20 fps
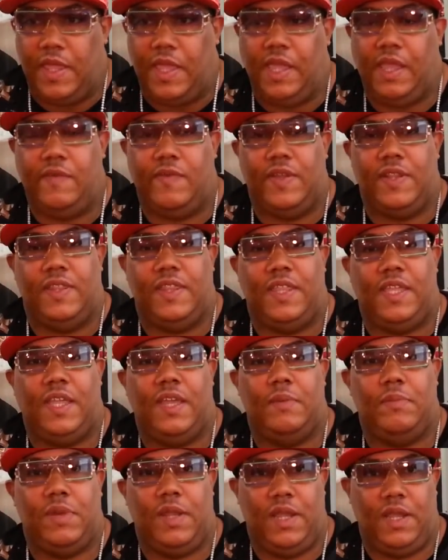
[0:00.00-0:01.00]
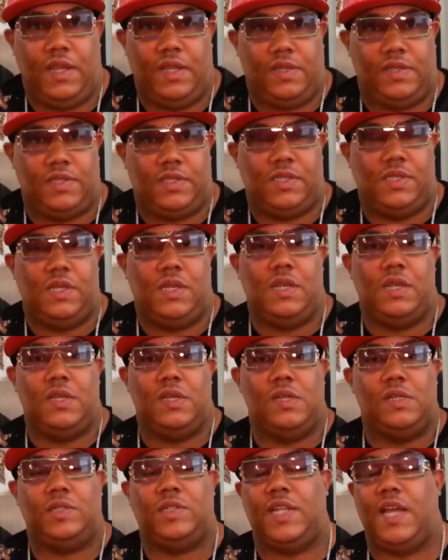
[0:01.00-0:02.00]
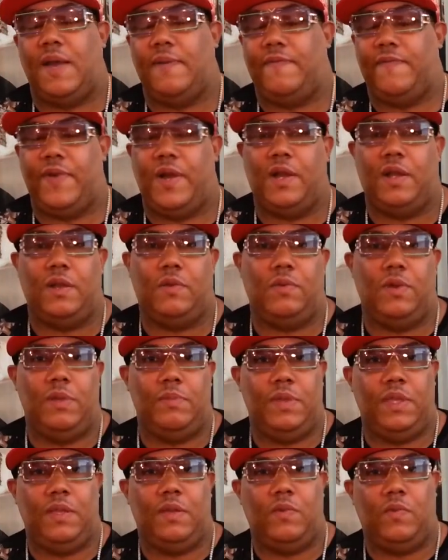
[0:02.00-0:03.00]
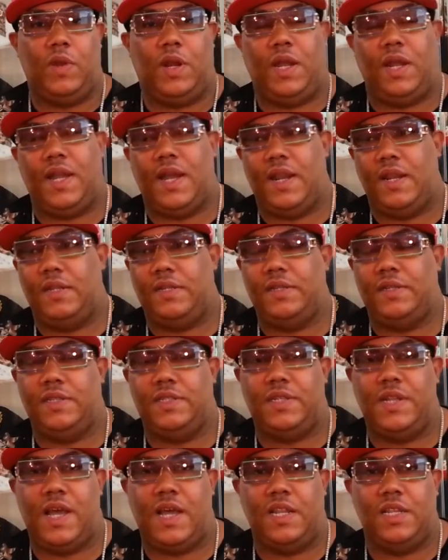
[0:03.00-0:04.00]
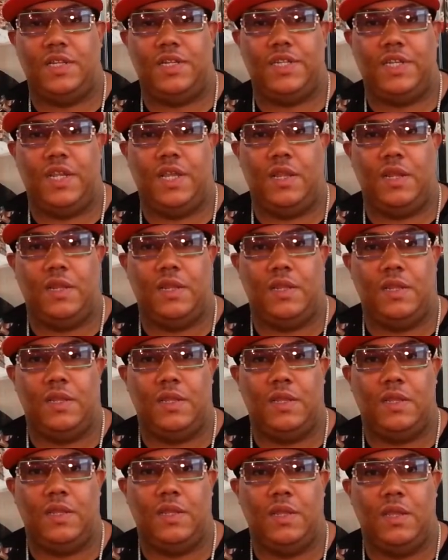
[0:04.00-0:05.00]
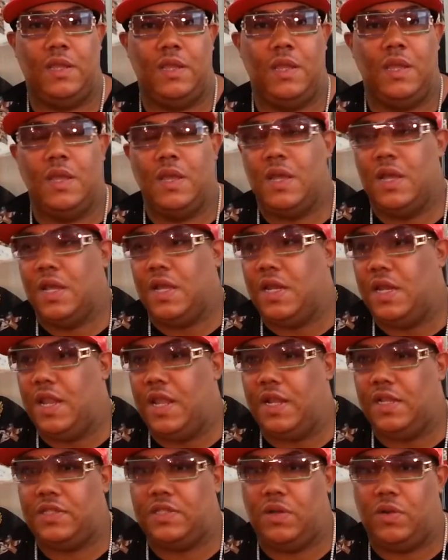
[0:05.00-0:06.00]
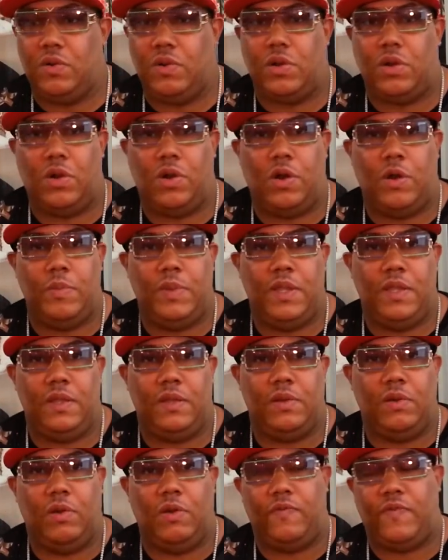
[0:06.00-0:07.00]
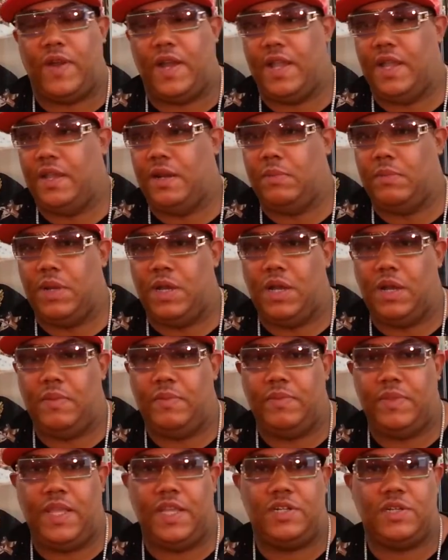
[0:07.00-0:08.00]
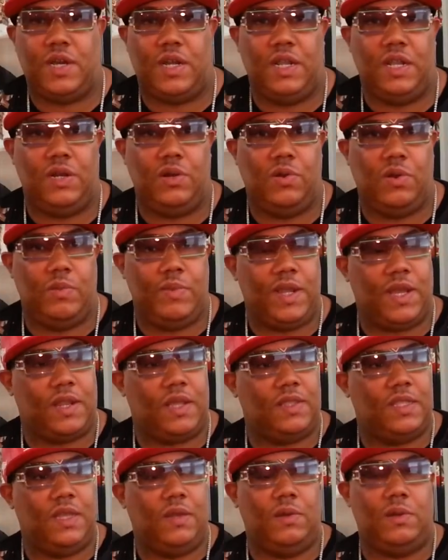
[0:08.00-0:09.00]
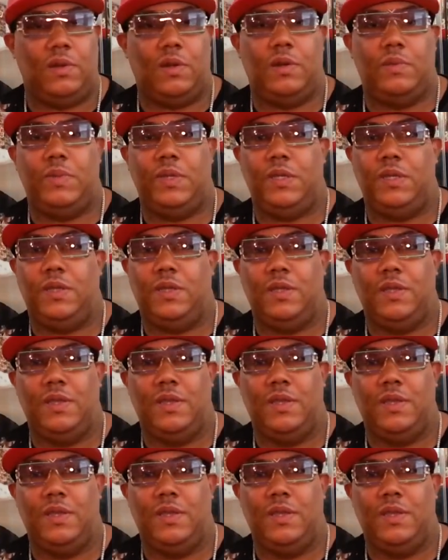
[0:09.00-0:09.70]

Even them niggas stopped fucking with me when I got into this knowledge shit. Niggas don't call me, or if I hit them up, they try to ignore me, act like they don't know me.